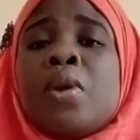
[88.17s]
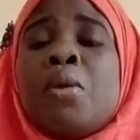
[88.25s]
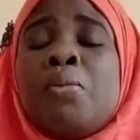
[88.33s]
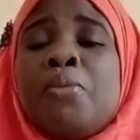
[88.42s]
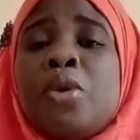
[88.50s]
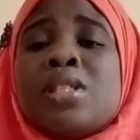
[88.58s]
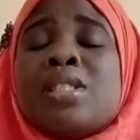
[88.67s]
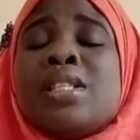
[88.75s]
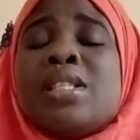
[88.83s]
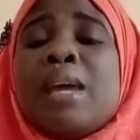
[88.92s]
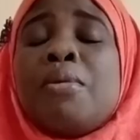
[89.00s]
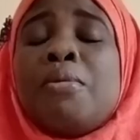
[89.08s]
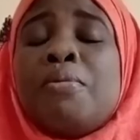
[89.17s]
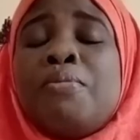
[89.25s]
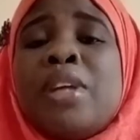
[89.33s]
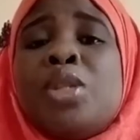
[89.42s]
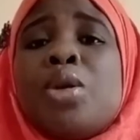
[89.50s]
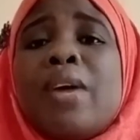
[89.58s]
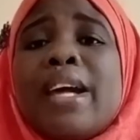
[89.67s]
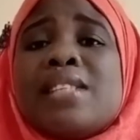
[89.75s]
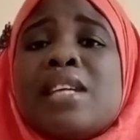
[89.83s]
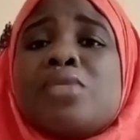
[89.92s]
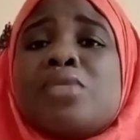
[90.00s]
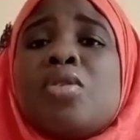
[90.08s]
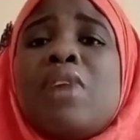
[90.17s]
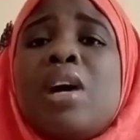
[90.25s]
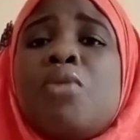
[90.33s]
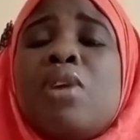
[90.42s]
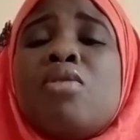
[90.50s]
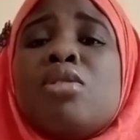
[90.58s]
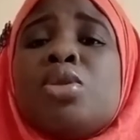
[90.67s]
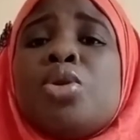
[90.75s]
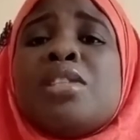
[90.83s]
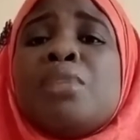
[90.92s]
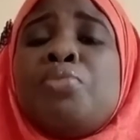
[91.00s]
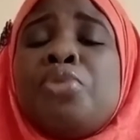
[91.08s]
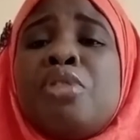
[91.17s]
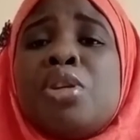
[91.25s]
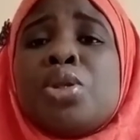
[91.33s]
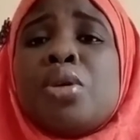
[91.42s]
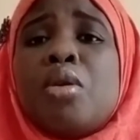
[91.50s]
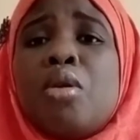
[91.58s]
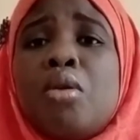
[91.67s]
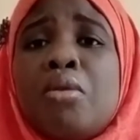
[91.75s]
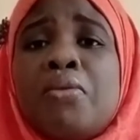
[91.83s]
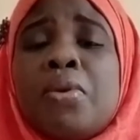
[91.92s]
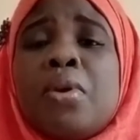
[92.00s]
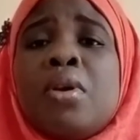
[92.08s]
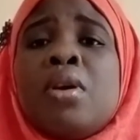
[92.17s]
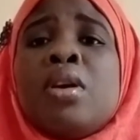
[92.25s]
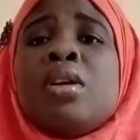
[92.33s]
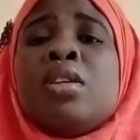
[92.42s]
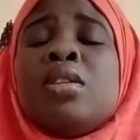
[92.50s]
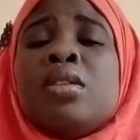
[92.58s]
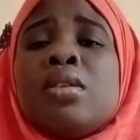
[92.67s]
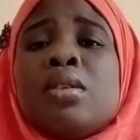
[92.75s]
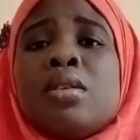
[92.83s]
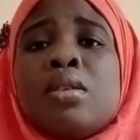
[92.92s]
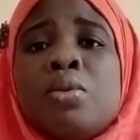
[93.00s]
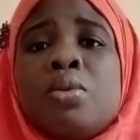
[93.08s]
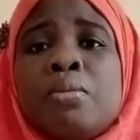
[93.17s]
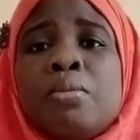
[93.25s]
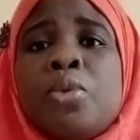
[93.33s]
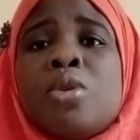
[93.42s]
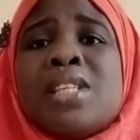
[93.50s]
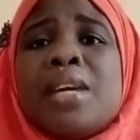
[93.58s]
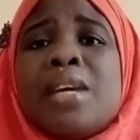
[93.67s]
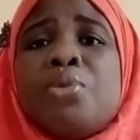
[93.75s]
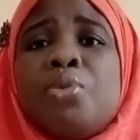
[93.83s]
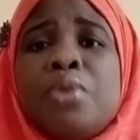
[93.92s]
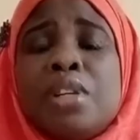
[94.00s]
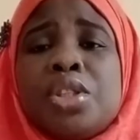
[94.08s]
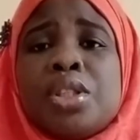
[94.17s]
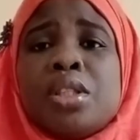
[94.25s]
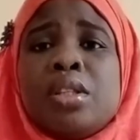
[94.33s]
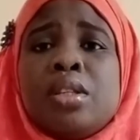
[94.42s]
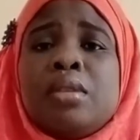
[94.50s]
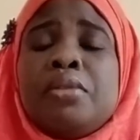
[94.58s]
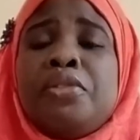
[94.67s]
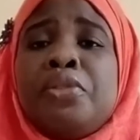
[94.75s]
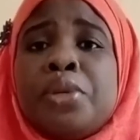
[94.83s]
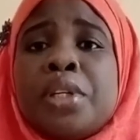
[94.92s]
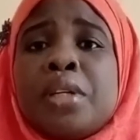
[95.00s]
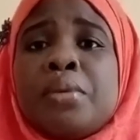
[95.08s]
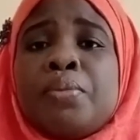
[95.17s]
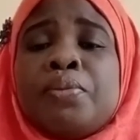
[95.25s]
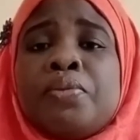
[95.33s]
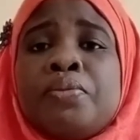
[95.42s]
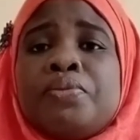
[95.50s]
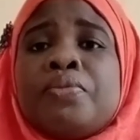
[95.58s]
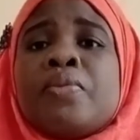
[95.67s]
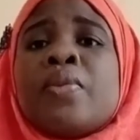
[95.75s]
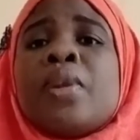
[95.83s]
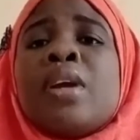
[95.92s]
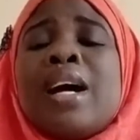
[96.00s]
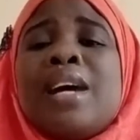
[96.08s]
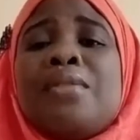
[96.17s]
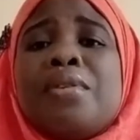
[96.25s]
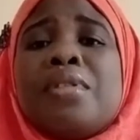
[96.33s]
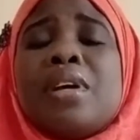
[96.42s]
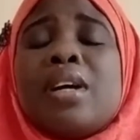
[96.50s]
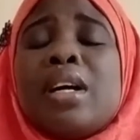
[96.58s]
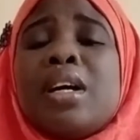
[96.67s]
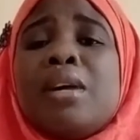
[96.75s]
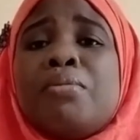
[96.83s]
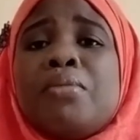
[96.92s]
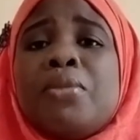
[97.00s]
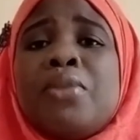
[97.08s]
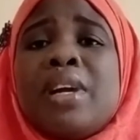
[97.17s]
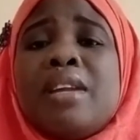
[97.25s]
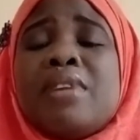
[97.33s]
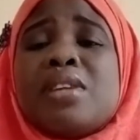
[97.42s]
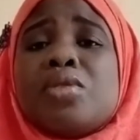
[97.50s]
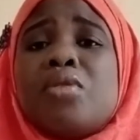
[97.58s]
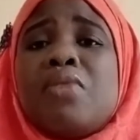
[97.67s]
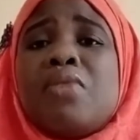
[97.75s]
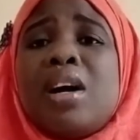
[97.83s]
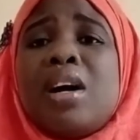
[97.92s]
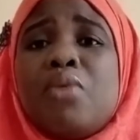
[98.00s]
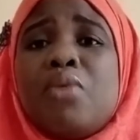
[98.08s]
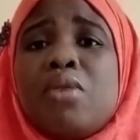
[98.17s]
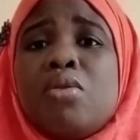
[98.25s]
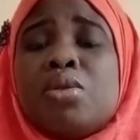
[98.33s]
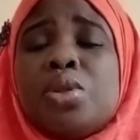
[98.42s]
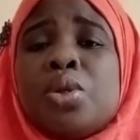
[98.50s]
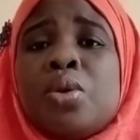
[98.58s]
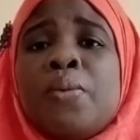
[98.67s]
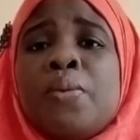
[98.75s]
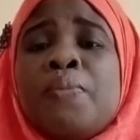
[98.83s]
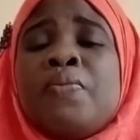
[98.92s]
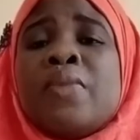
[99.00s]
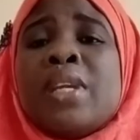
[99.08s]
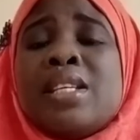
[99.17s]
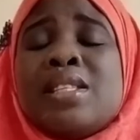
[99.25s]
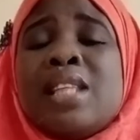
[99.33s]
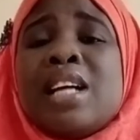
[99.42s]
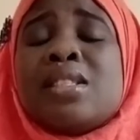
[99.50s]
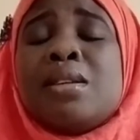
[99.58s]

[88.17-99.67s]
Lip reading: But the major essence of aquaculture is the production of protein-rich food. Another relevance of aquaculture is that